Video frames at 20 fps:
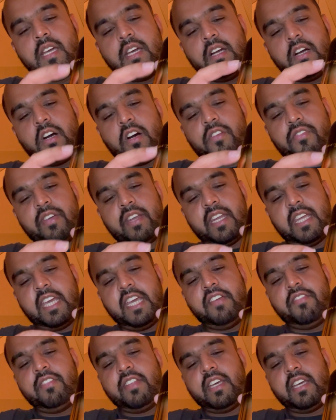of an
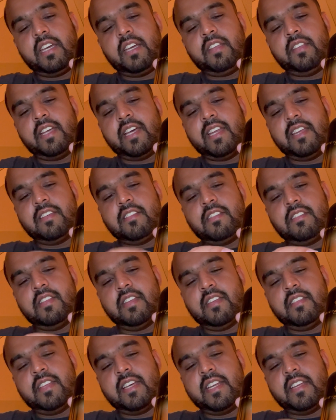evening that
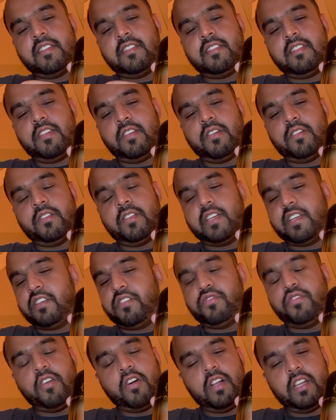is
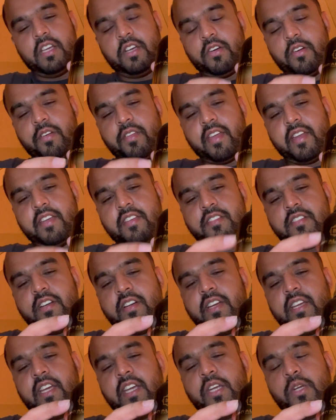falling, or that is
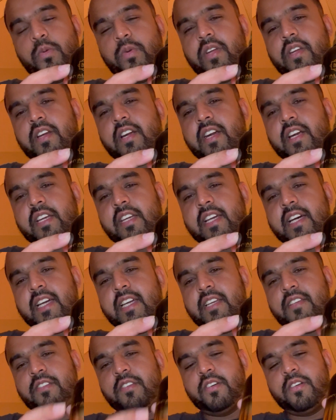turning into a dark
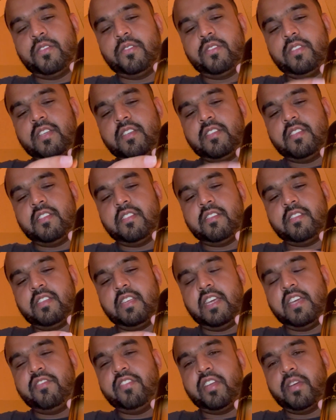night. So this is the
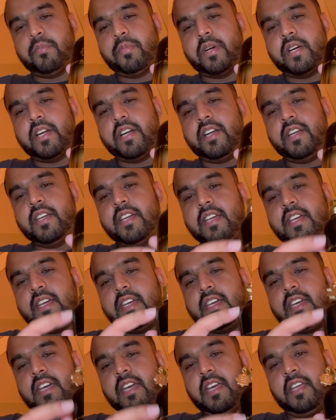evening part,
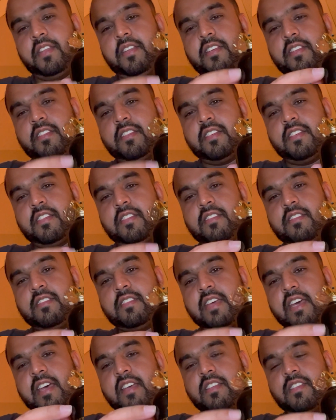and this is
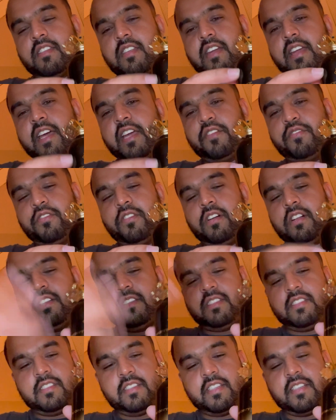as the night
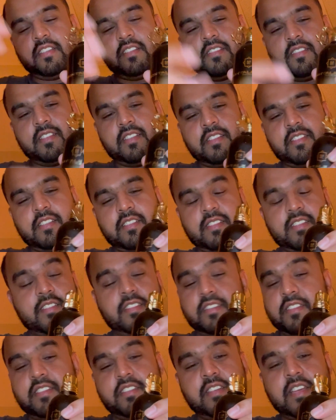falls. This is
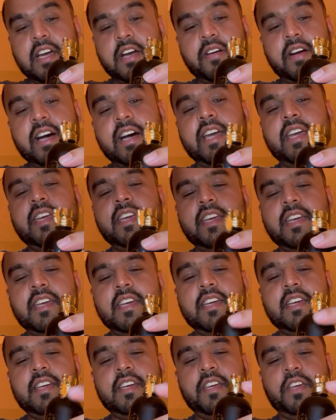just how I
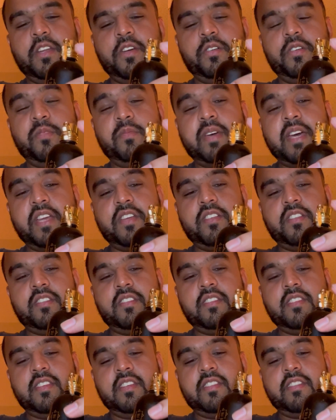imagine
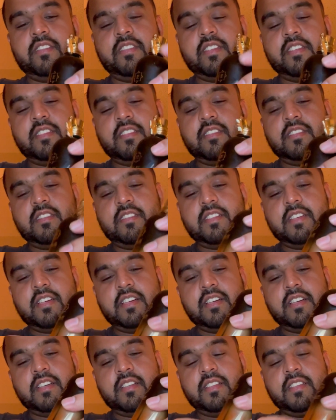
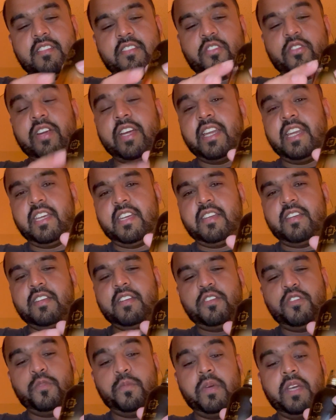this gradient
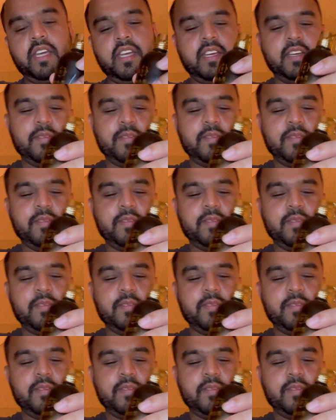to be.